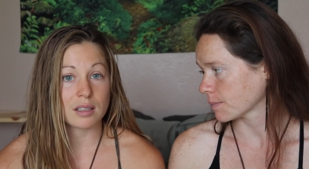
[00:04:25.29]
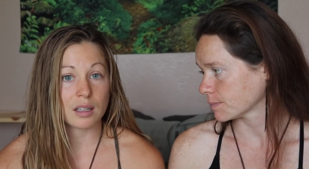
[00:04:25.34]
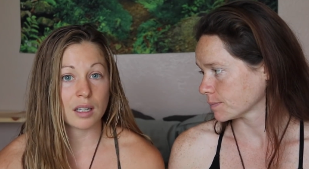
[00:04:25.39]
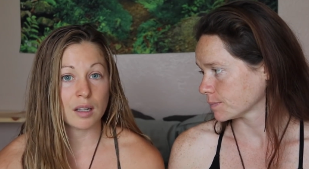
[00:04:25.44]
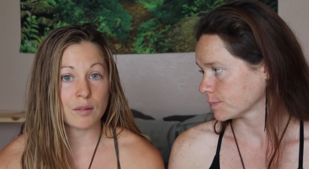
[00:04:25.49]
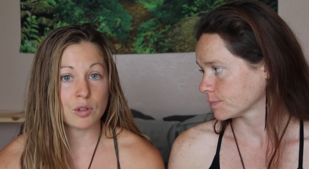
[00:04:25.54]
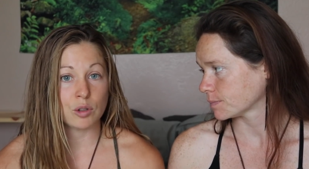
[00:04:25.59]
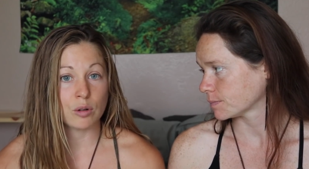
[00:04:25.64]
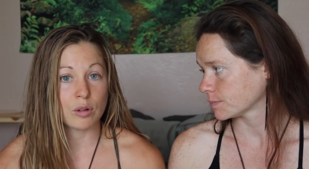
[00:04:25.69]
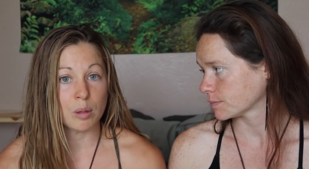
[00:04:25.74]
Speaker 1: it
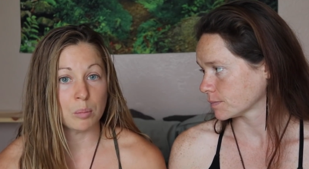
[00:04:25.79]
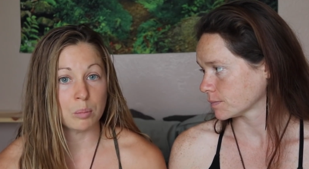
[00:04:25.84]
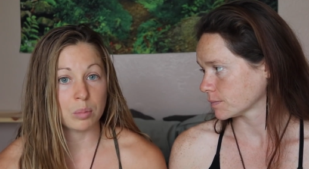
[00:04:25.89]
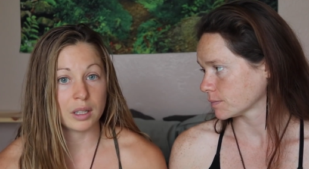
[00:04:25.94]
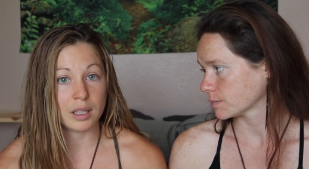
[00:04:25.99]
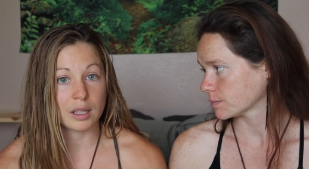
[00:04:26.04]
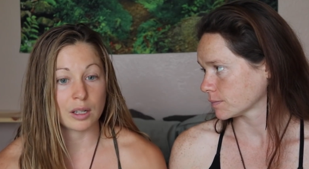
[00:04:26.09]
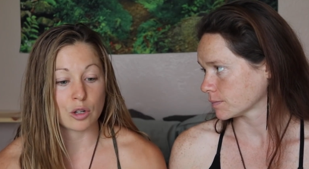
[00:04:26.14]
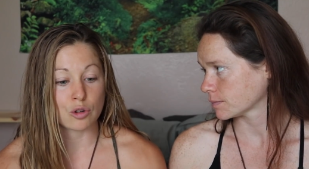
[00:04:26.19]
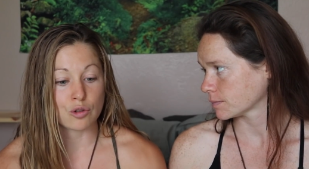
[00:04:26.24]
gives you
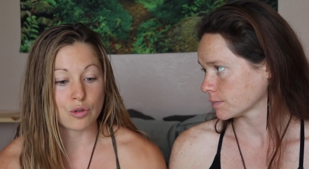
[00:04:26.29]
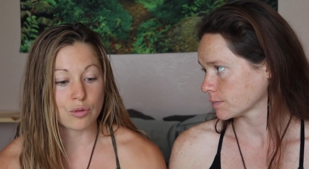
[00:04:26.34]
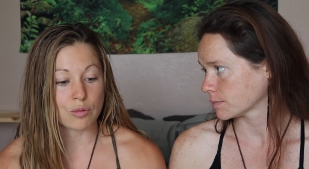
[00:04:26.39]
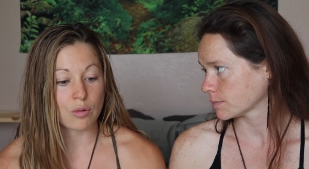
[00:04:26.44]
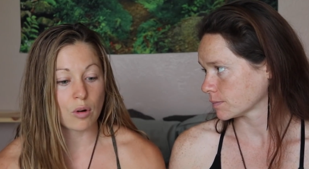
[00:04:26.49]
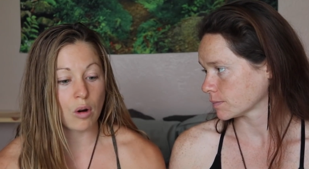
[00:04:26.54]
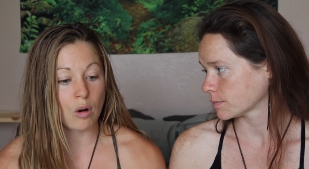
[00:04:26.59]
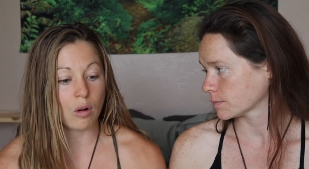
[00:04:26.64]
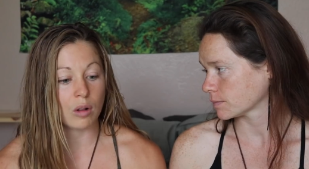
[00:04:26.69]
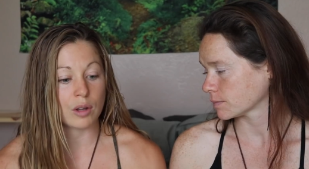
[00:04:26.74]
complete
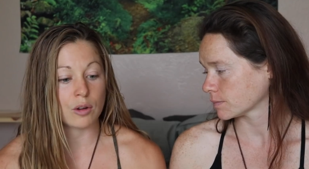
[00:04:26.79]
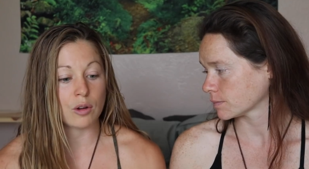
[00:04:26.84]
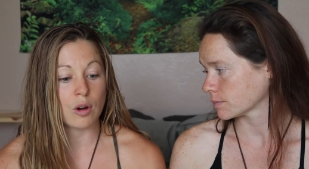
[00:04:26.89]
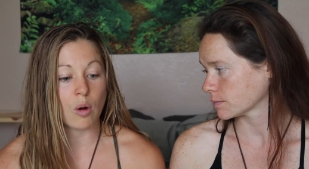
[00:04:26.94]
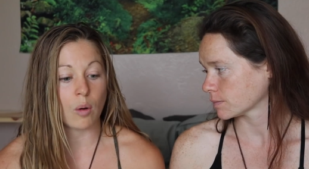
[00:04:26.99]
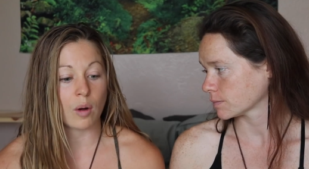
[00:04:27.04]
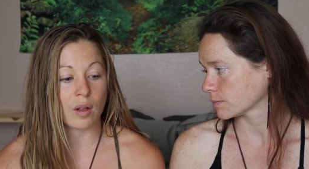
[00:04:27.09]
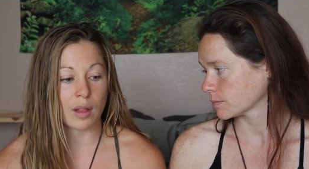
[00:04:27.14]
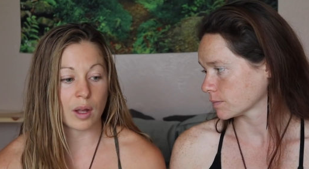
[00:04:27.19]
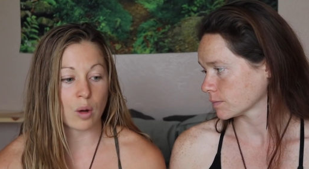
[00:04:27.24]
control and
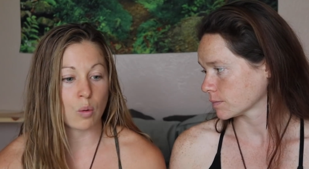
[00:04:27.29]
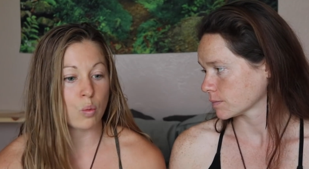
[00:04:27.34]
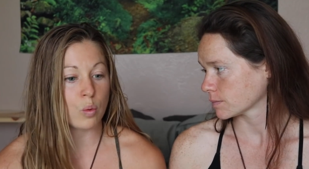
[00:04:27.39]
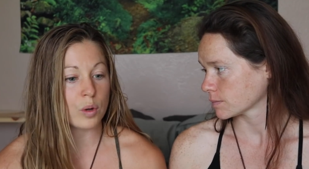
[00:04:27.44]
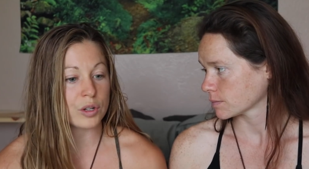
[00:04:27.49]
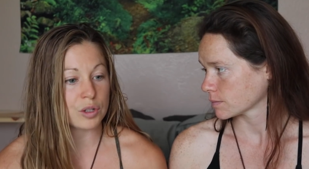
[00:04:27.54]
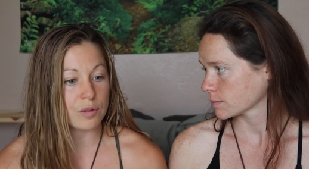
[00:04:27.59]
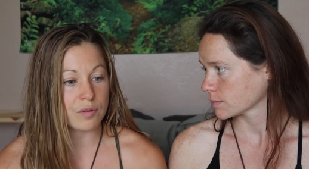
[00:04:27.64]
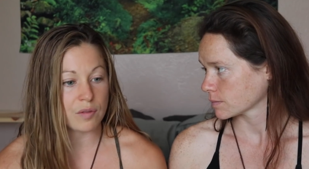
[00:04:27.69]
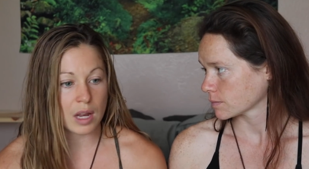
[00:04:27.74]
knowing like
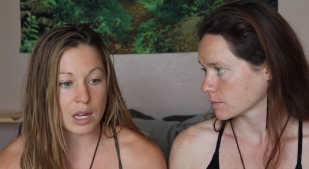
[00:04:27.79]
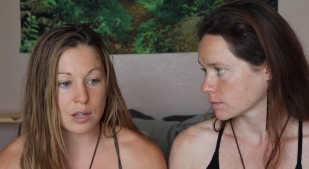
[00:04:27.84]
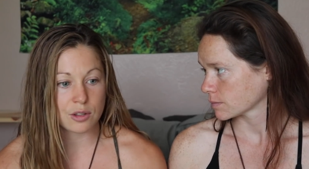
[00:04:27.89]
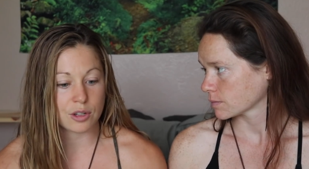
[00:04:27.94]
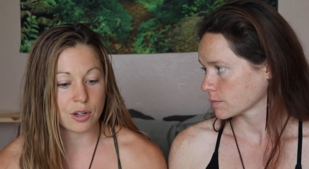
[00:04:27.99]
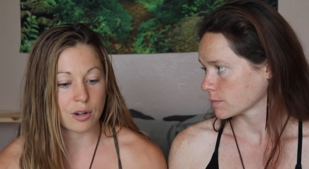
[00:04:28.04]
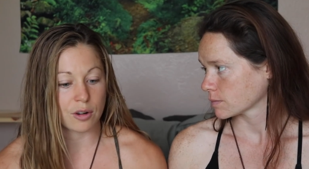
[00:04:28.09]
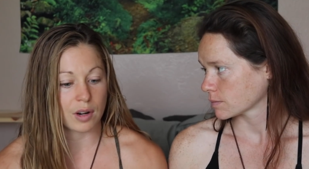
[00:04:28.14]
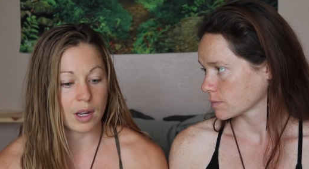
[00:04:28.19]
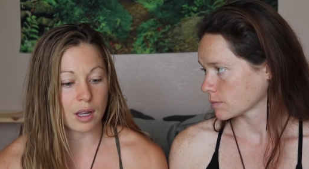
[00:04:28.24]
which phase
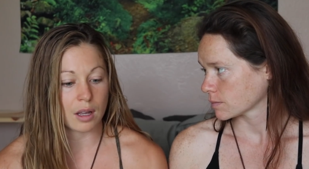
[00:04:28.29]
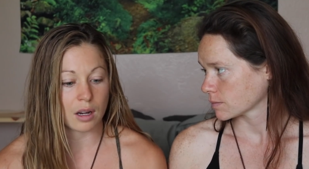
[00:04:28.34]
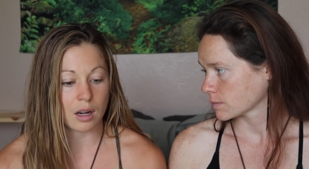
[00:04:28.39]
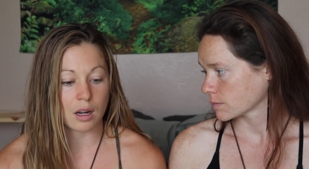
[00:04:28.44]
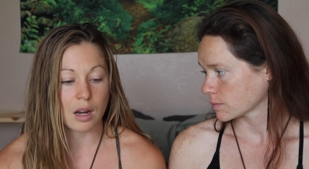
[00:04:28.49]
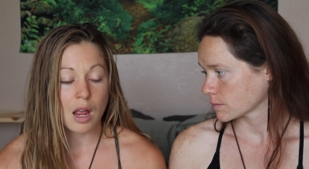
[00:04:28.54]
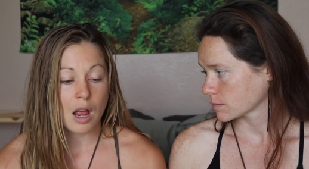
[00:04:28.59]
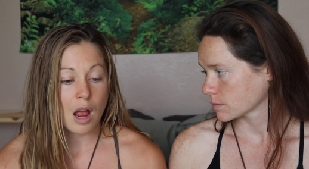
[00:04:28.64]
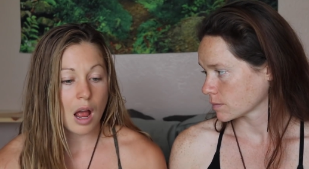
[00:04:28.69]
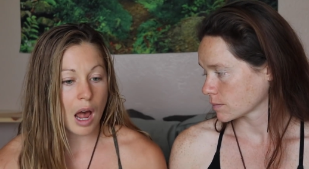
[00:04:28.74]
you're in and
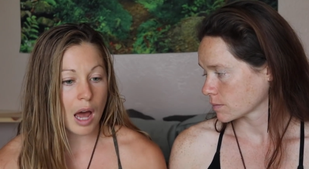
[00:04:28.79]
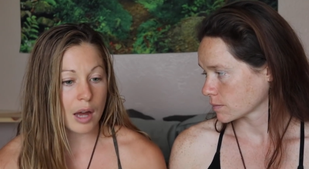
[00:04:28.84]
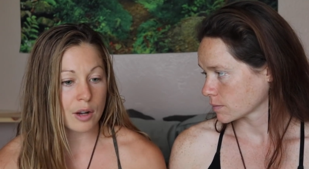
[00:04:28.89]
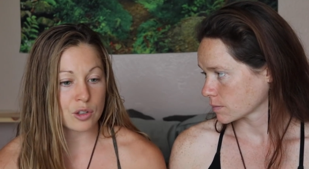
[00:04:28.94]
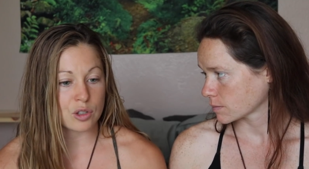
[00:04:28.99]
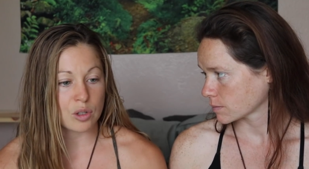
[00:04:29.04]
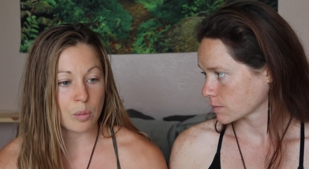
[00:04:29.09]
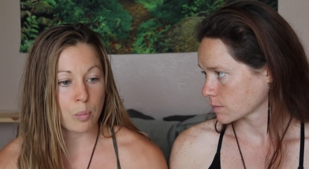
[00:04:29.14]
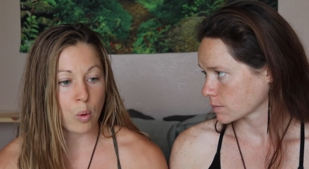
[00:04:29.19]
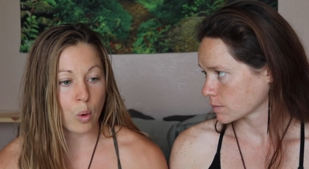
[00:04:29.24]
how to
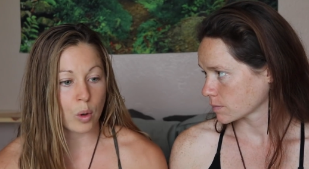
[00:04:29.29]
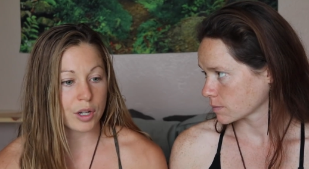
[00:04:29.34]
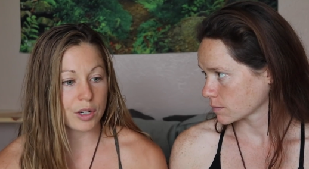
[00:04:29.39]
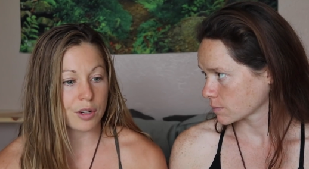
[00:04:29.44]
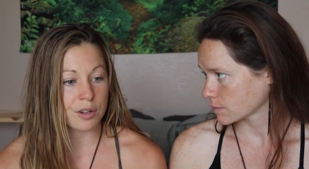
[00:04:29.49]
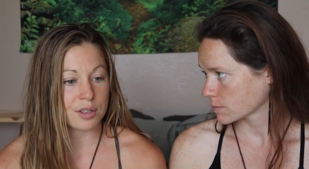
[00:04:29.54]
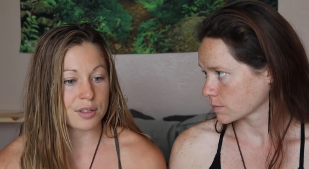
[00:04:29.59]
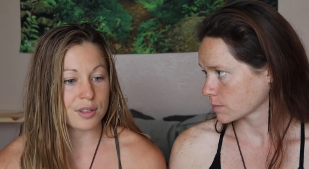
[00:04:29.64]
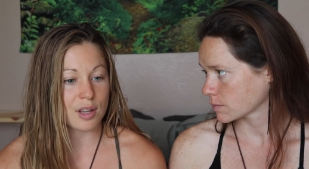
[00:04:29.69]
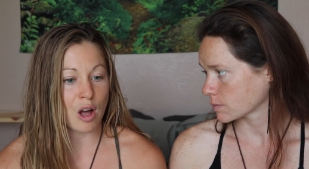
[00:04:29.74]
support
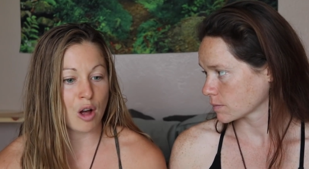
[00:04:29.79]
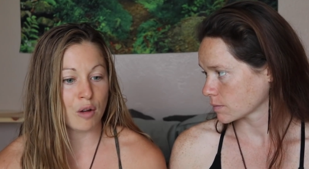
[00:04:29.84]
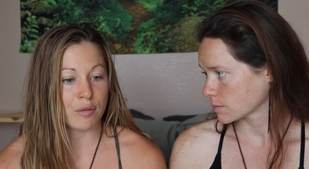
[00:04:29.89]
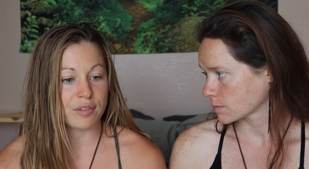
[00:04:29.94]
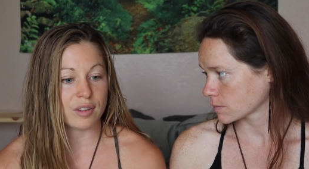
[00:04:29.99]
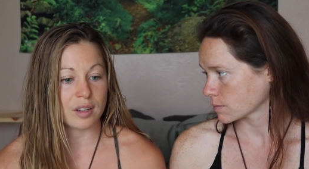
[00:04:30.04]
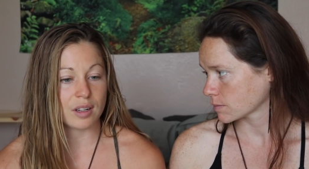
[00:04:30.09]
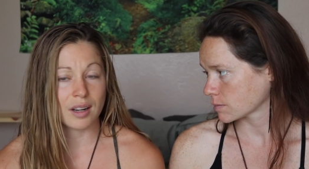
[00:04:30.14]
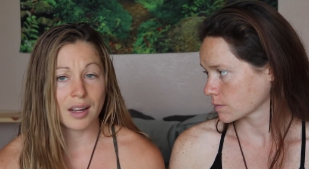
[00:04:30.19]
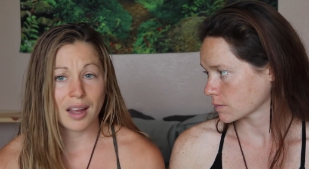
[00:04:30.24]
yourself
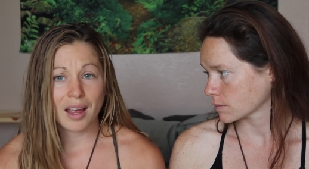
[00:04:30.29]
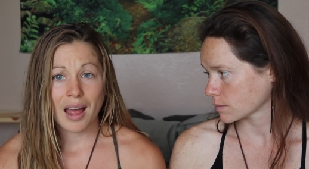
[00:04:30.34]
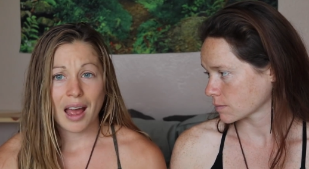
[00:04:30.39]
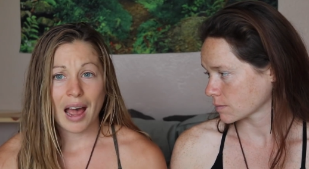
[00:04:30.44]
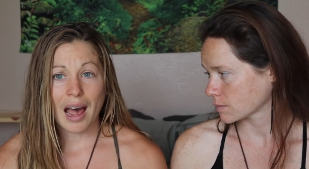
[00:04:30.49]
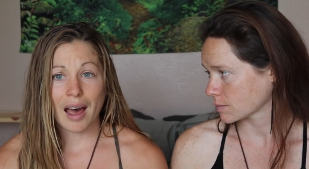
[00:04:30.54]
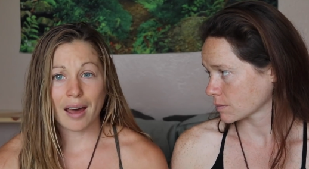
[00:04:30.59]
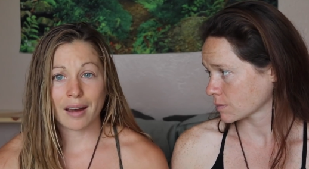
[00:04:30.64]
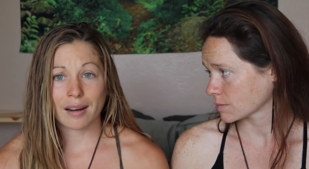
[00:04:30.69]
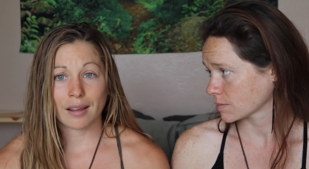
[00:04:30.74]
and
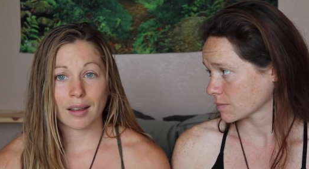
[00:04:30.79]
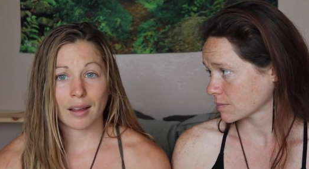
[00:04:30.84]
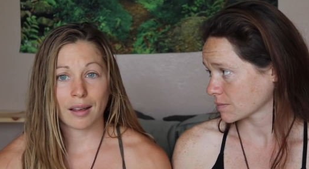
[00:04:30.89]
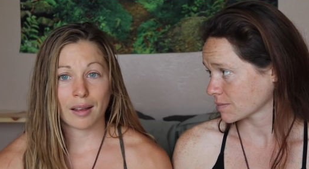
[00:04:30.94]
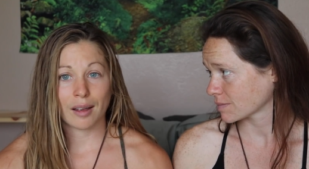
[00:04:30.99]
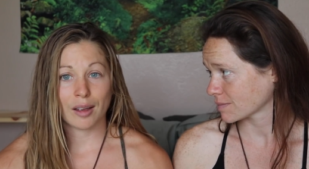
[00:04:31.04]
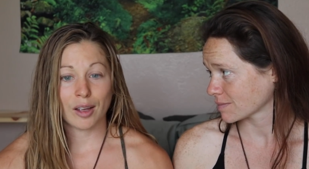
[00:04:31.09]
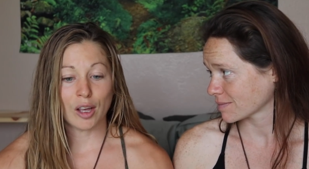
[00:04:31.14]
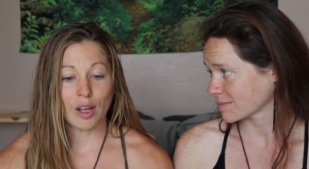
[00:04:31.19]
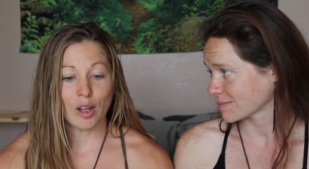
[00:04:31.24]
how
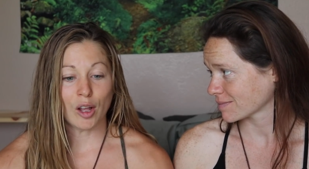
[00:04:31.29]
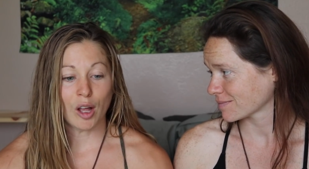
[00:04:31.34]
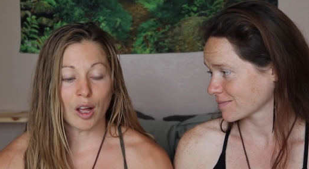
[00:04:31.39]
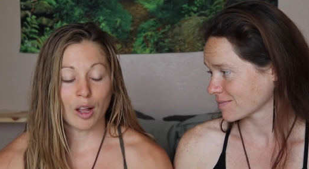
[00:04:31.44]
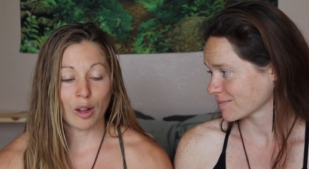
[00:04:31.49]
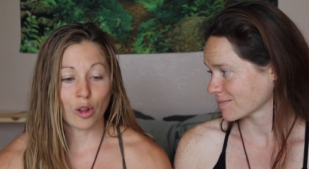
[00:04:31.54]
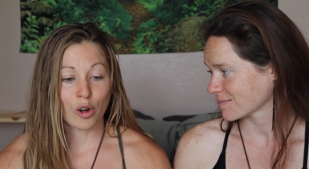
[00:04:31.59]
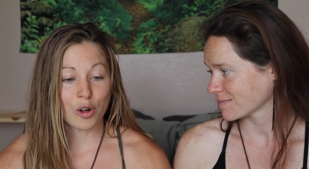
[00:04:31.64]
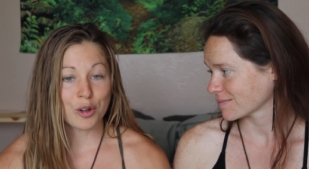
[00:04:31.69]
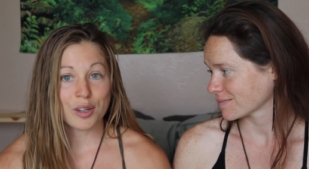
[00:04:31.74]
to uh,
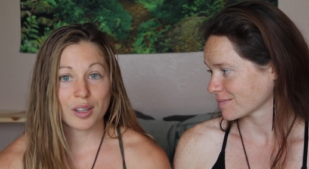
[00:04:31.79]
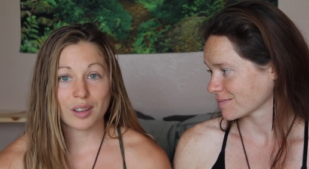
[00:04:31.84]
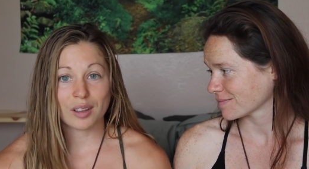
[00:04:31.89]
learn